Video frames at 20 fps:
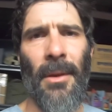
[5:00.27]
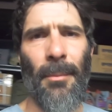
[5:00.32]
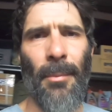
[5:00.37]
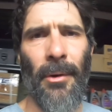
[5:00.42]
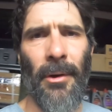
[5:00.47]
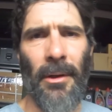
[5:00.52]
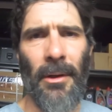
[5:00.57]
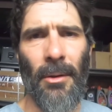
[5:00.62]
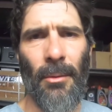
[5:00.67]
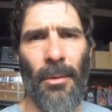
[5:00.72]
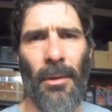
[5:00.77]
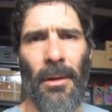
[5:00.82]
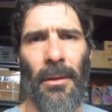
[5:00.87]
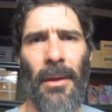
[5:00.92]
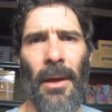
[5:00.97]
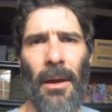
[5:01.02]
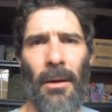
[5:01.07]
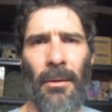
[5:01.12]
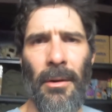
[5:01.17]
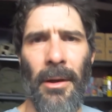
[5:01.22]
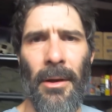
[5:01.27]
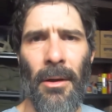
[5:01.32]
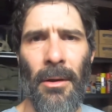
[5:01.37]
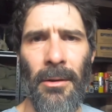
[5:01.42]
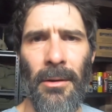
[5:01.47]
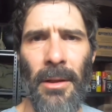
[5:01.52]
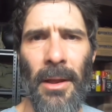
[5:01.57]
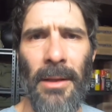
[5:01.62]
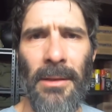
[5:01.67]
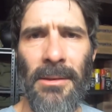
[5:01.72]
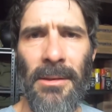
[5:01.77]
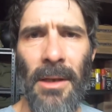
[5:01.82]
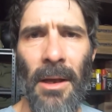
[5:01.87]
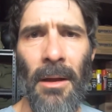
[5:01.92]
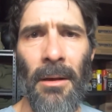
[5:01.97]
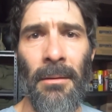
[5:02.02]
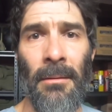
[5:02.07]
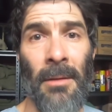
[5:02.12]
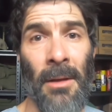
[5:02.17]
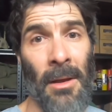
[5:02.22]
They're pretty good with it. They'll get onto that.
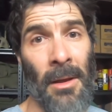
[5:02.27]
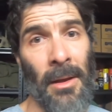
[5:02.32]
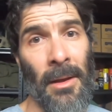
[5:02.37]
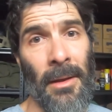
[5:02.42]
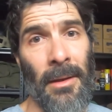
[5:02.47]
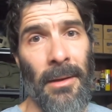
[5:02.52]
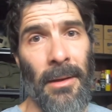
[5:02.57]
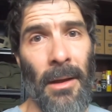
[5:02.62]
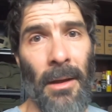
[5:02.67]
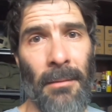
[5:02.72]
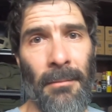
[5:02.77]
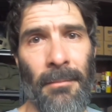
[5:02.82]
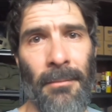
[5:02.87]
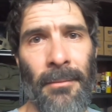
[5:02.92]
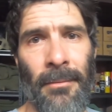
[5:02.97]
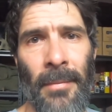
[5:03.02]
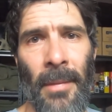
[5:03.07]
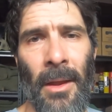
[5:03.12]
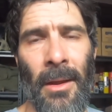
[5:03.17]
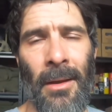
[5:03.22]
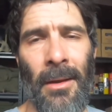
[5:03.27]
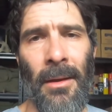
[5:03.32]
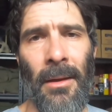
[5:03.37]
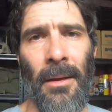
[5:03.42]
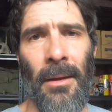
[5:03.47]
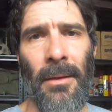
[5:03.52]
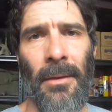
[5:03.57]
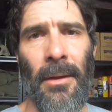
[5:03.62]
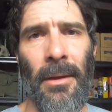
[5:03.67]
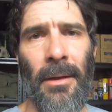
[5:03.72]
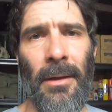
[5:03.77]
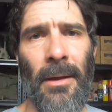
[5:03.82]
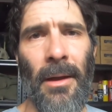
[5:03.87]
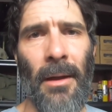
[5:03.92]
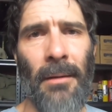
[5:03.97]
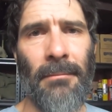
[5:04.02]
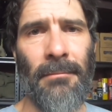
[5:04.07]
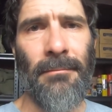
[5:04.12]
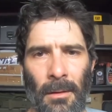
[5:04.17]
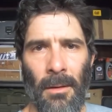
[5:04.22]
So yeah, there you
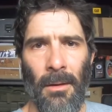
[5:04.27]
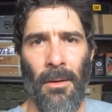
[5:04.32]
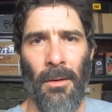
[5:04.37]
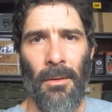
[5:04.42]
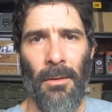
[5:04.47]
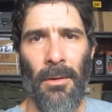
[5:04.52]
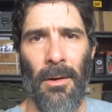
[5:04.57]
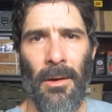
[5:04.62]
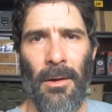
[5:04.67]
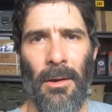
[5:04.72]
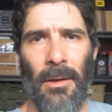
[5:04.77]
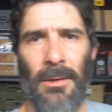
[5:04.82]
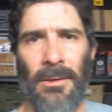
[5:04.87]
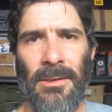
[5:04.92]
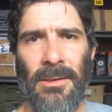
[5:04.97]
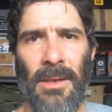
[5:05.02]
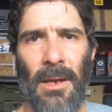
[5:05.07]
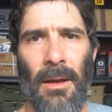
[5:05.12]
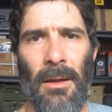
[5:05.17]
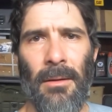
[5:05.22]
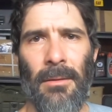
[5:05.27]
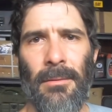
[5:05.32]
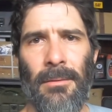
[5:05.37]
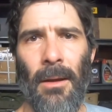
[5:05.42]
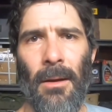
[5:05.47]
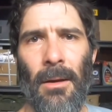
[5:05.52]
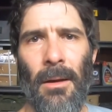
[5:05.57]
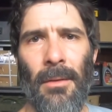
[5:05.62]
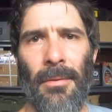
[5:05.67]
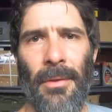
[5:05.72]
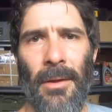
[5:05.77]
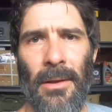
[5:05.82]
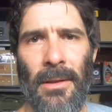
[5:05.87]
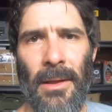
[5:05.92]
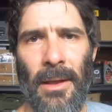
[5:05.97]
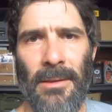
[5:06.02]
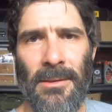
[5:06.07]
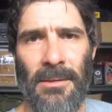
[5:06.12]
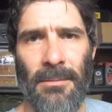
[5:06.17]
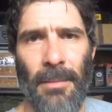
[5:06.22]
go. All right, guys, so I think
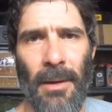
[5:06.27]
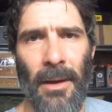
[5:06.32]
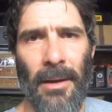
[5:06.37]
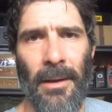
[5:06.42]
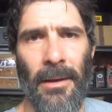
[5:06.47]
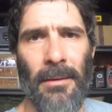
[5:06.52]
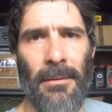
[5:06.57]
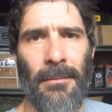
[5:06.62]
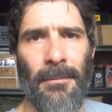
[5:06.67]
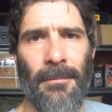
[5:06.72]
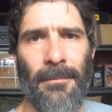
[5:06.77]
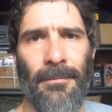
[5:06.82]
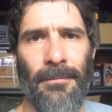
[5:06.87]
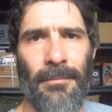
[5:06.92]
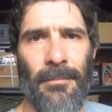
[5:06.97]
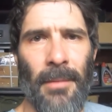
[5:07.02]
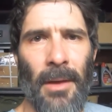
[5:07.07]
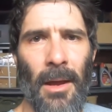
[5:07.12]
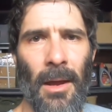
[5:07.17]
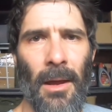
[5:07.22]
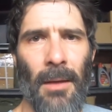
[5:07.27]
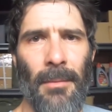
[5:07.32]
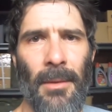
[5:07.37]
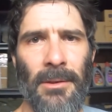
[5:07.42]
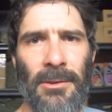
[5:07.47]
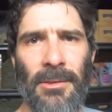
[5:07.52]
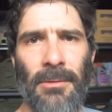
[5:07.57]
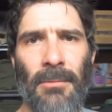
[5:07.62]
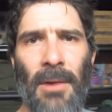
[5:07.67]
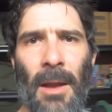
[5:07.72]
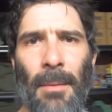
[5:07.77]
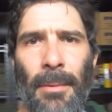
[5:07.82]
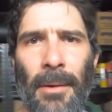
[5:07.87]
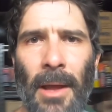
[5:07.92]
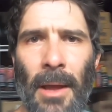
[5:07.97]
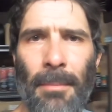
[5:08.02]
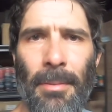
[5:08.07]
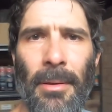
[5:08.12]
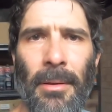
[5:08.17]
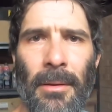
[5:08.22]
that's about it. That should wrap it
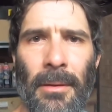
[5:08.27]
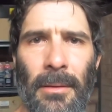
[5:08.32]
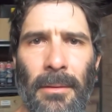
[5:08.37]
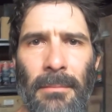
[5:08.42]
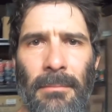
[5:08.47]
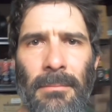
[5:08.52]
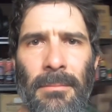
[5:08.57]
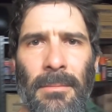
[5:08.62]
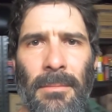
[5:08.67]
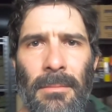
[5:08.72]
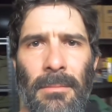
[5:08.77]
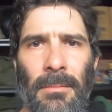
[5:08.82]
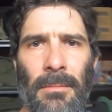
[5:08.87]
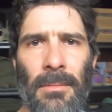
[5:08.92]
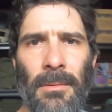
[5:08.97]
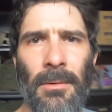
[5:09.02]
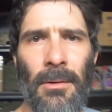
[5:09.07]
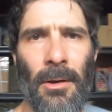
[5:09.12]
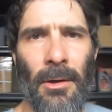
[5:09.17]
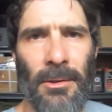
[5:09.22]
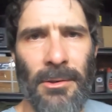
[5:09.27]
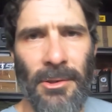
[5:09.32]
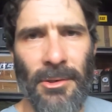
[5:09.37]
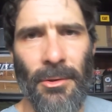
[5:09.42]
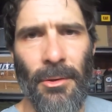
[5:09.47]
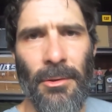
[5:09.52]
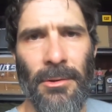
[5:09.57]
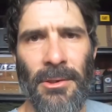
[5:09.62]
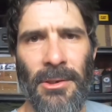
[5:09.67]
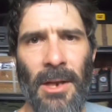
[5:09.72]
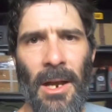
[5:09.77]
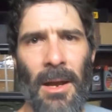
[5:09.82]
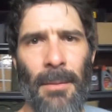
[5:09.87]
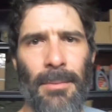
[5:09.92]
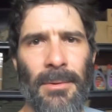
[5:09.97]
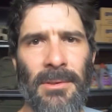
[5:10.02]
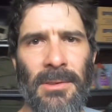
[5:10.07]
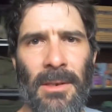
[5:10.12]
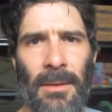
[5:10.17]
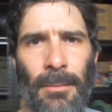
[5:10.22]
up. Nice, short,
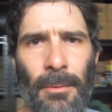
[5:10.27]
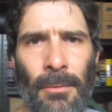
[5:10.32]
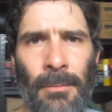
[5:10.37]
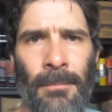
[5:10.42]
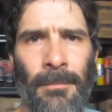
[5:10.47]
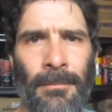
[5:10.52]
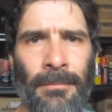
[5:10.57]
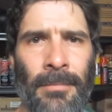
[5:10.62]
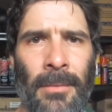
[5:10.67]
sharp and simple.